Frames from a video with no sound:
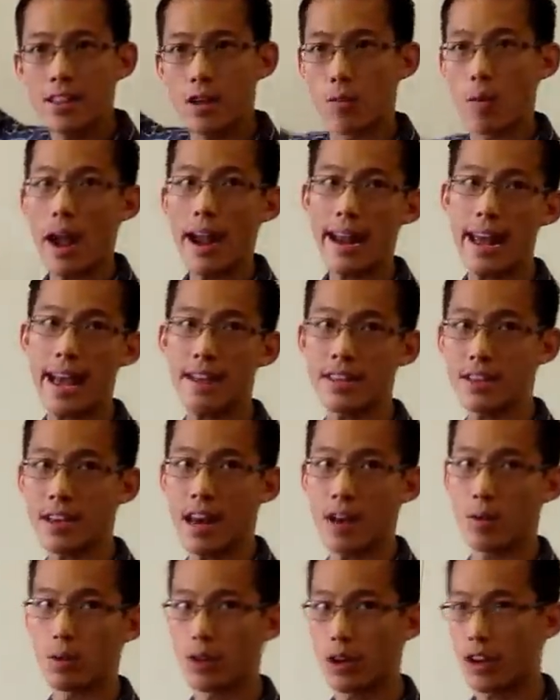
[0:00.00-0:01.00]
the right hand
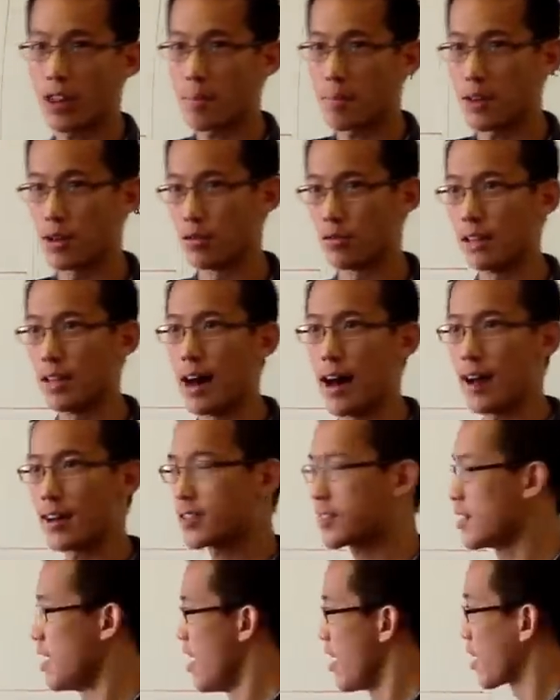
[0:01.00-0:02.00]
side, and we'll go to the middle
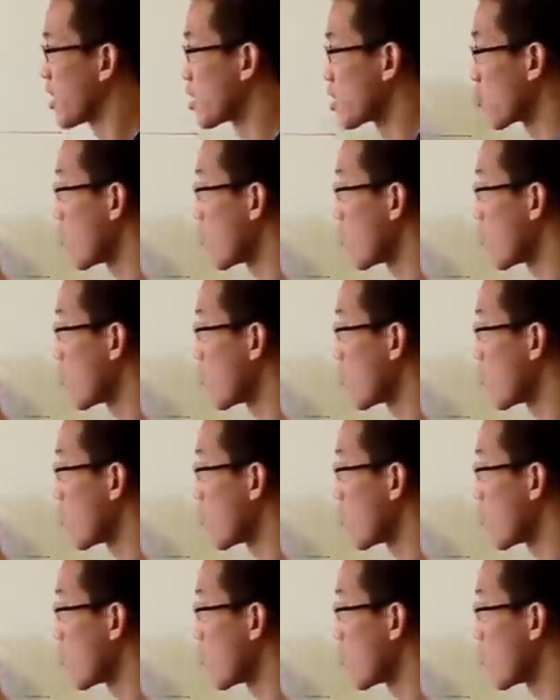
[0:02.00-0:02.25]
last, because